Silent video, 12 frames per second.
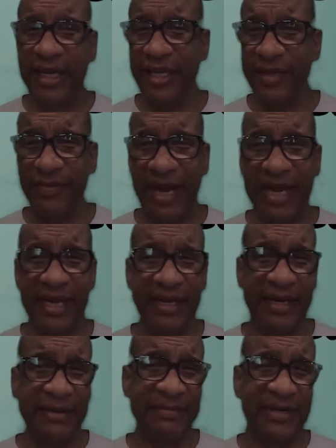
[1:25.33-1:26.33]
You might
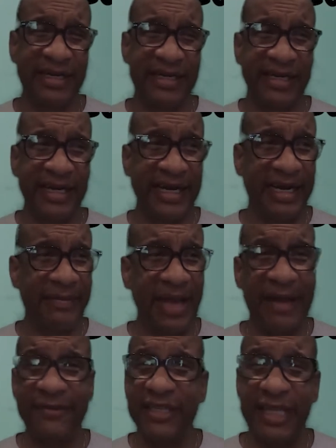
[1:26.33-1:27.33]
have
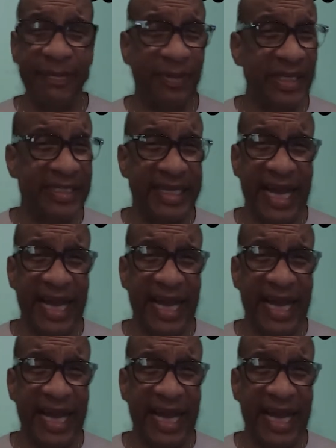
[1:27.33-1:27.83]
sleepless